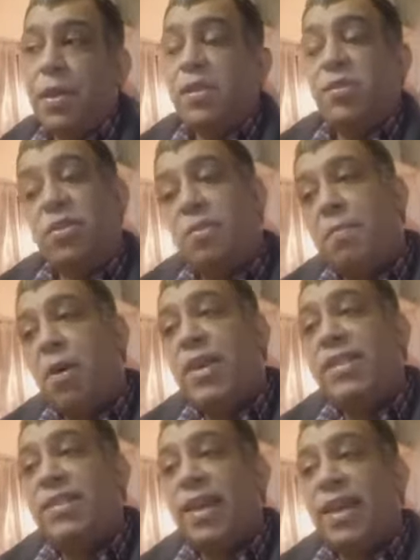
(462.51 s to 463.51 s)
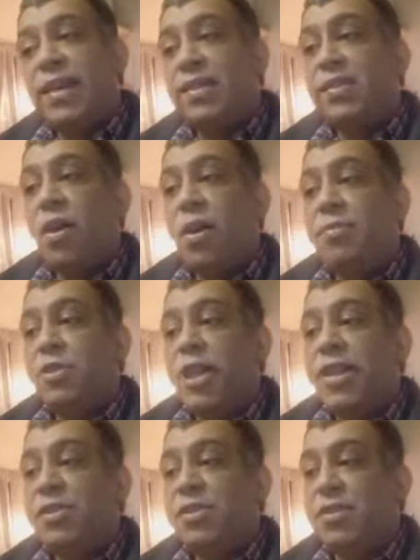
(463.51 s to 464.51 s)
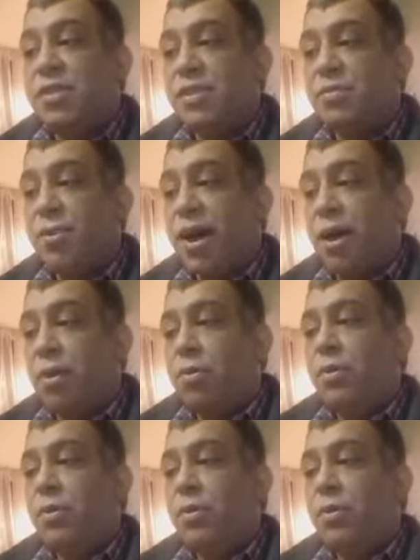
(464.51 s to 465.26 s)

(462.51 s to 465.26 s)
So your mindset in time changes as well.